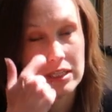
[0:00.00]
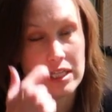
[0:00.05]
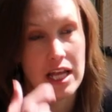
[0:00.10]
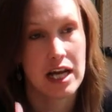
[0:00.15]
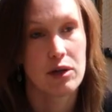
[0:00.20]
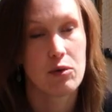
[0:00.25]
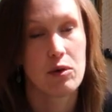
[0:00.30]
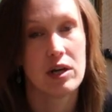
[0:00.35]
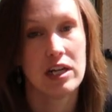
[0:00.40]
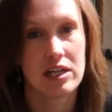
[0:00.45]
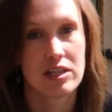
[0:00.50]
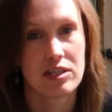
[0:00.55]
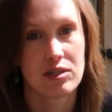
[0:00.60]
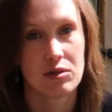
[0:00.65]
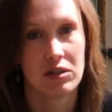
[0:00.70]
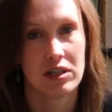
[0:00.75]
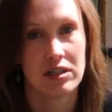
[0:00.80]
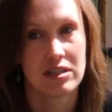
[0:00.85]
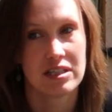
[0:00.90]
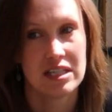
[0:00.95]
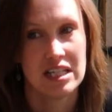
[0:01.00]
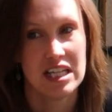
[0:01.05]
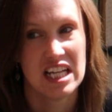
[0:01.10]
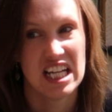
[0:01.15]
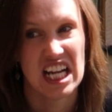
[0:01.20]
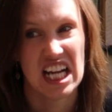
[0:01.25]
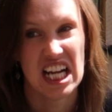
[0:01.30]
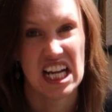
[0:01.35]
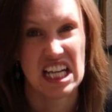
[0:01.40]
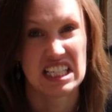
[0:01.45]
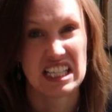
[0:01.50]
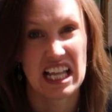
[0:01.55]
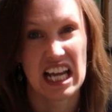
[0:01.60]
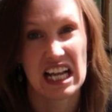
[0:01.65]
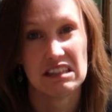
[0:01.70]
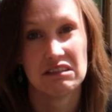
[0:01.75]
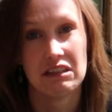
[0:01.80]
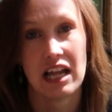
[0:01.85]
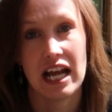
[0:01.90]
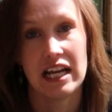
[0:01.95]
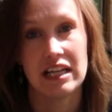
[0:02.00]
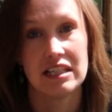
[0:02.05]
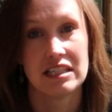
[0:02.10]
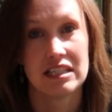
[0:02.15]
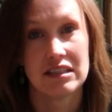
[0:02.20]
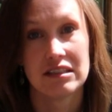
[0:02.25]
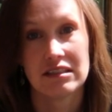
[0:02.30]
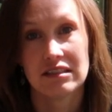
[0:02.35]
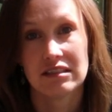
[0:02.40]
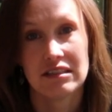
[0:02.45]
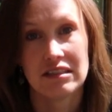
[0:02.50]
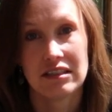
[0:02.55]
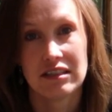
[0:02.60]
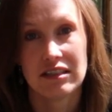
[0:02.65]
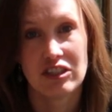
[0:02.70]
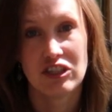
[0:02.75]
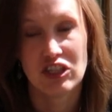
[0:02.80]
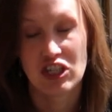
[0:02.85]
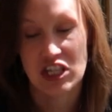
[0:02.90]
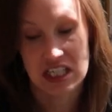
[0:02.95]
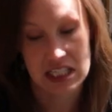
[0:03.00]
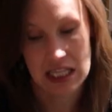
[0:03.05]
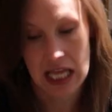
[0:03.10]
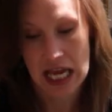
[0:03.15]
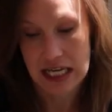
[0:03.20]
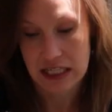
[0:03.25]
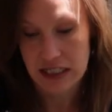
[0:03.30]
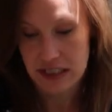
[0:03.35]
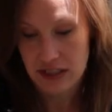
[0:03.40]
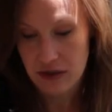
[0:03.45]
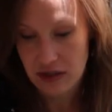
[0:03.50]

that Queen of Swords is like light it's just light.